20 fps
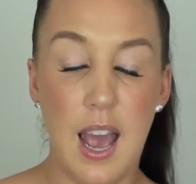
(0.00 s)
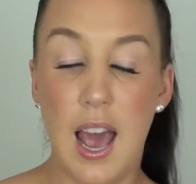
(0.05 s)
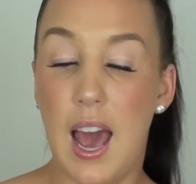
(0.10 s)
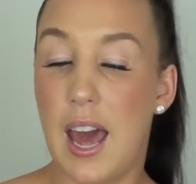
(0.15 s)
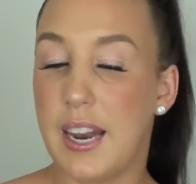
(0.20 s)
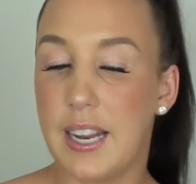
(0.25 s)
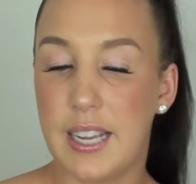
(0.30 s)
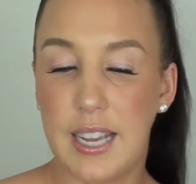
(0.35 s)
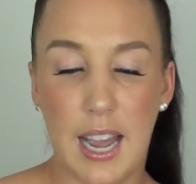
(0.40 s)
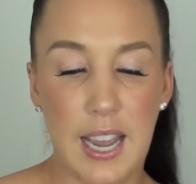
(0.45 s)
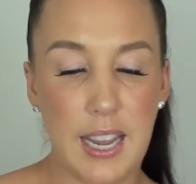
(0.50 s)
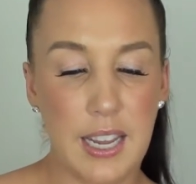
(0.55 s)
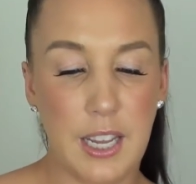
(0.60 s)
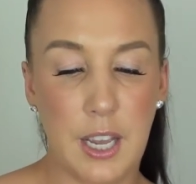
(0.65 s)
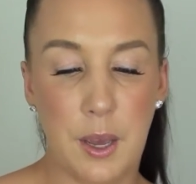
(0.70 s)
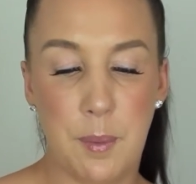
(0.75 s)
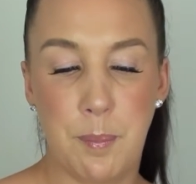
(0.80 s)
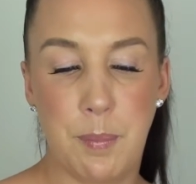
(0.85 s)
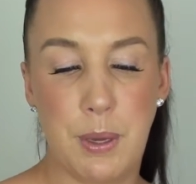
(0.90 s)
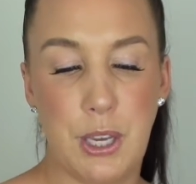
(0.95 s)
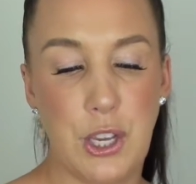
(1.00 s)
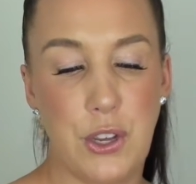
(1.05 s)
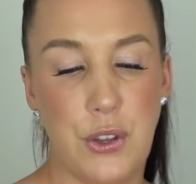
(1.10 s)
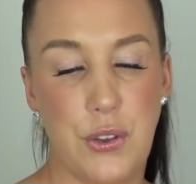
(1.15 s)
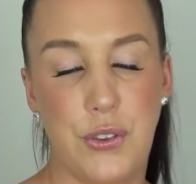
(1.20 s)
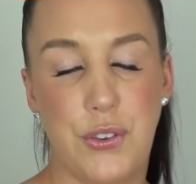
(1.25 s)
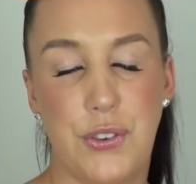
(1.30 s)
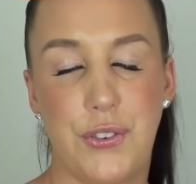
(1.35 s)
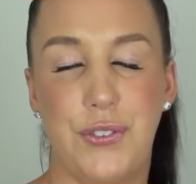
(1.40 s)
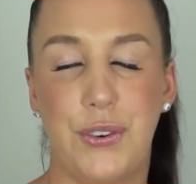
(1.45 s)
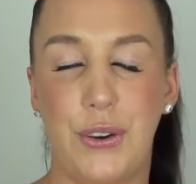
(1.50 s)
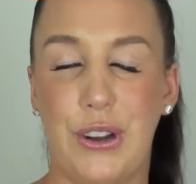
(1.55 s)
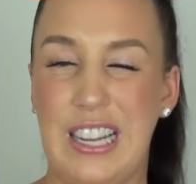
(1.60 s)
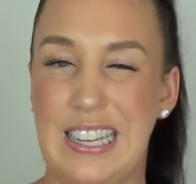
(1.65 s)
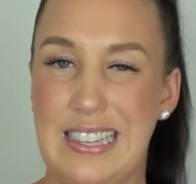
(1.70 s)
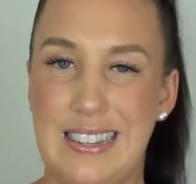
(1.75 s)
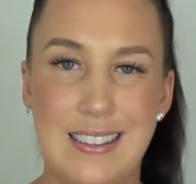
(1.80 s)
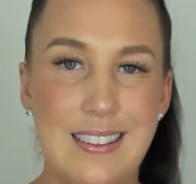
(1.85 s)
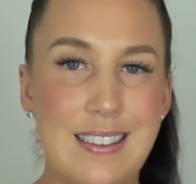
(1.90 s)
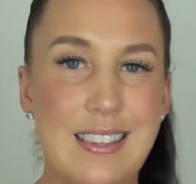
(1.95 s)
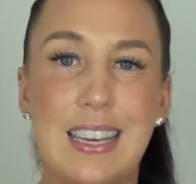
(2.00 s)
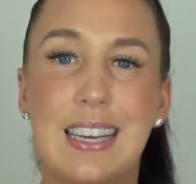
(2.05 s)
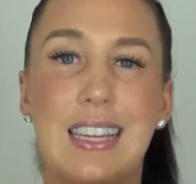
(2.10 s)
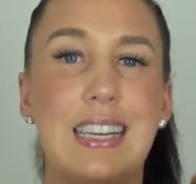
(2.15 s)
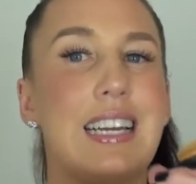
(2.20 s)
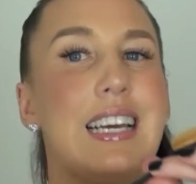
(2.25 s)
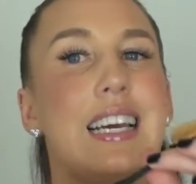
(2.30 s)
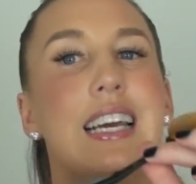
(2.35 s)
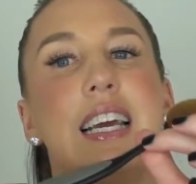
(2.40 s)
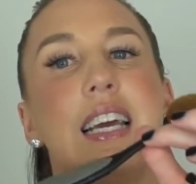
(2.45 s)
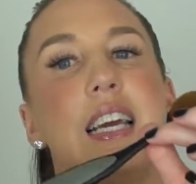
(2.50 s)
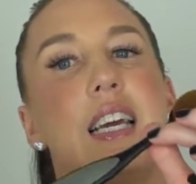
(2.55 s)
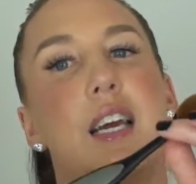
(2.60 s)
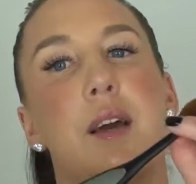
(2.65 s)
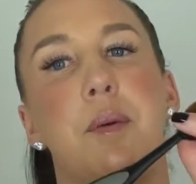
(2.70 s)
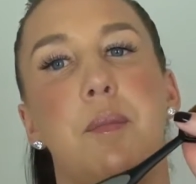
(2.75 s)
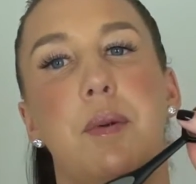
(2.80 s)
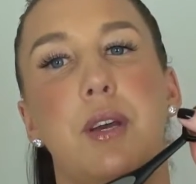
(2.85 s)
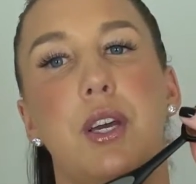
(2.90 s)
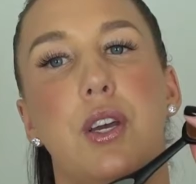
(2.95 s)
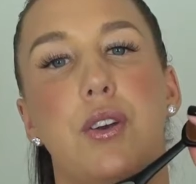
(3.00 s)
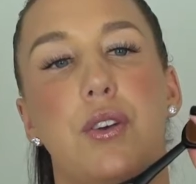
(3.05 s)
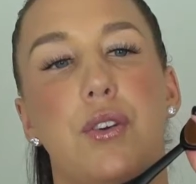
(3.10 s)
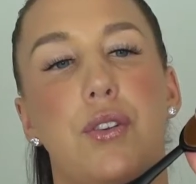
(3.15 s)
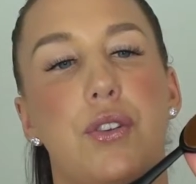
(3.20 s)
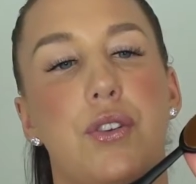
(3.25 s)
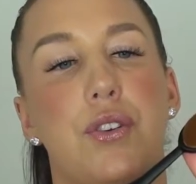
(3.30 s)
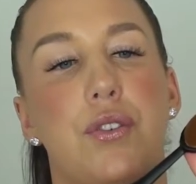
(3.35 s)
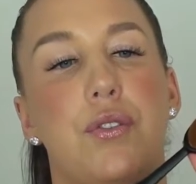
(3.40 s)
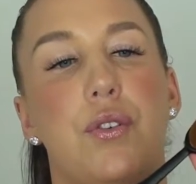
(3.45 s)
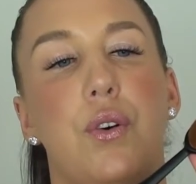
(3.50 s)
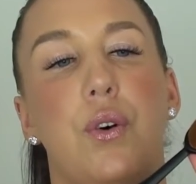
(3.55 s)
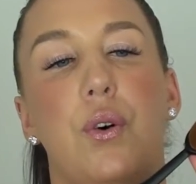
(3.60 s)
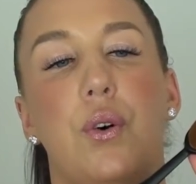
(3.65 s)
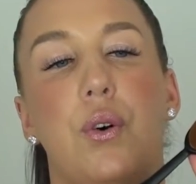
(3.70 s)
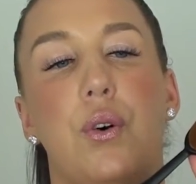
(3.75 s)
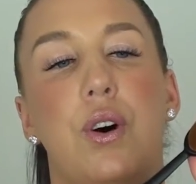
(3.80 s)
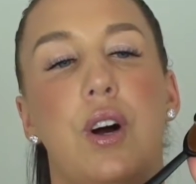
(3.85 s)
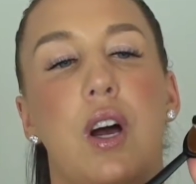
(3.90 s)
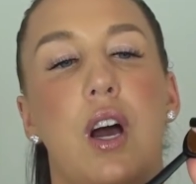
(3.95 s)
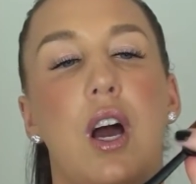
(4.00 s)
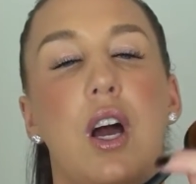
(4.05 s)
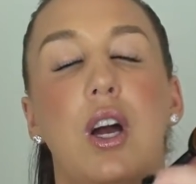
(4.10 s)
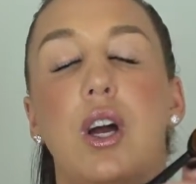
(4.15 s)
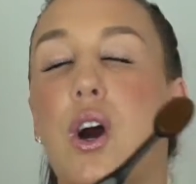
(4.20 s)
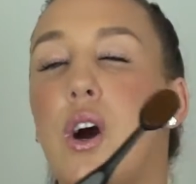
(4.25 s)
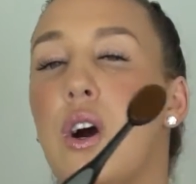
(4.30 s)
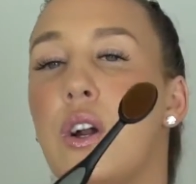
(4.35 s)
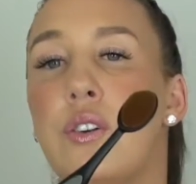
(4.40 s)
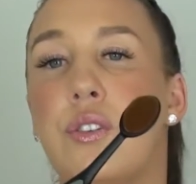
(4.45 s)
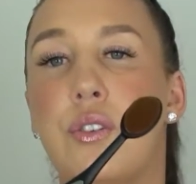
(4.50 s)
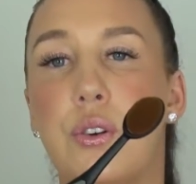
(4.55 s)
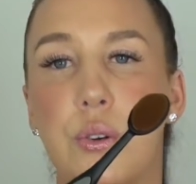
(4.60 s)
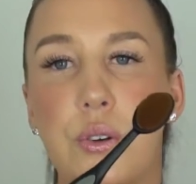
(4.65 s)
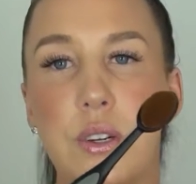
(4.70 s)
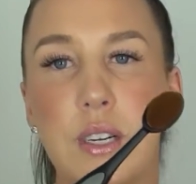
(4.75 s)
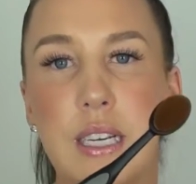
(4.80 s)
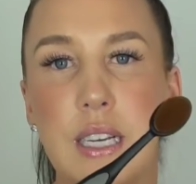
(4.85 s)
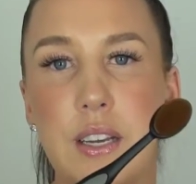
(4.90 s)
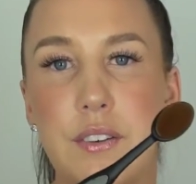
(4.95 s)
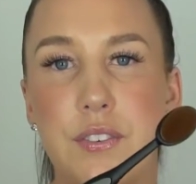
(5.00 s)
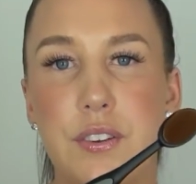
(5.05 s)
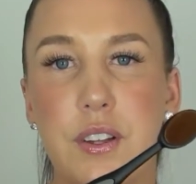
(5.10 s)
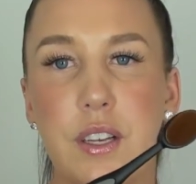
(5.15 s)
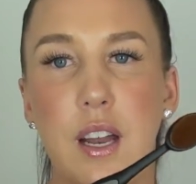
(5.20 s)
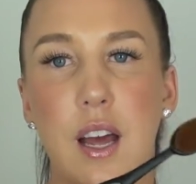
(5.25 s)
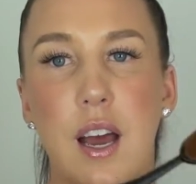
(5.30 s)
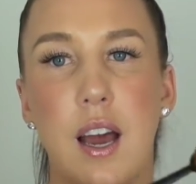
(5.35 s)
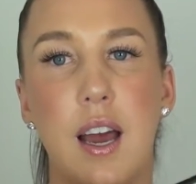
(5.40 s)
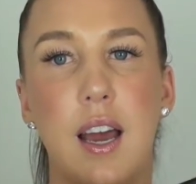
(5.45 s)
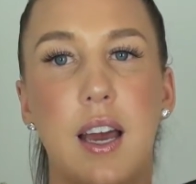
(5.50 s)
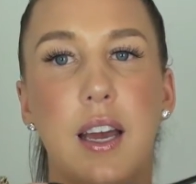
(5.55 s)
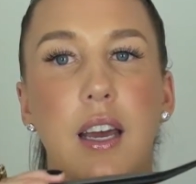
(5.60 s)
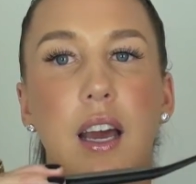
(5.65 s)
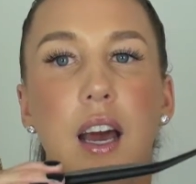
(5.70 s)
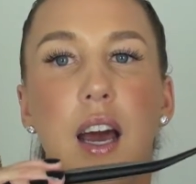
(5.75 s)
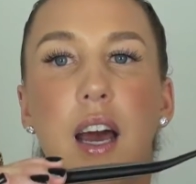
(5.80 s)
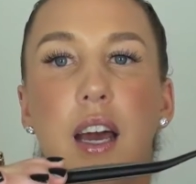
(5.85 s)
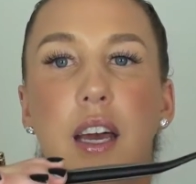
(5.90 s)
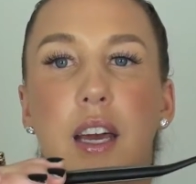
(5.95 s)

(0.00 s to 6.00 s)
And again, can be used for concealing, can be used for contouring if you like,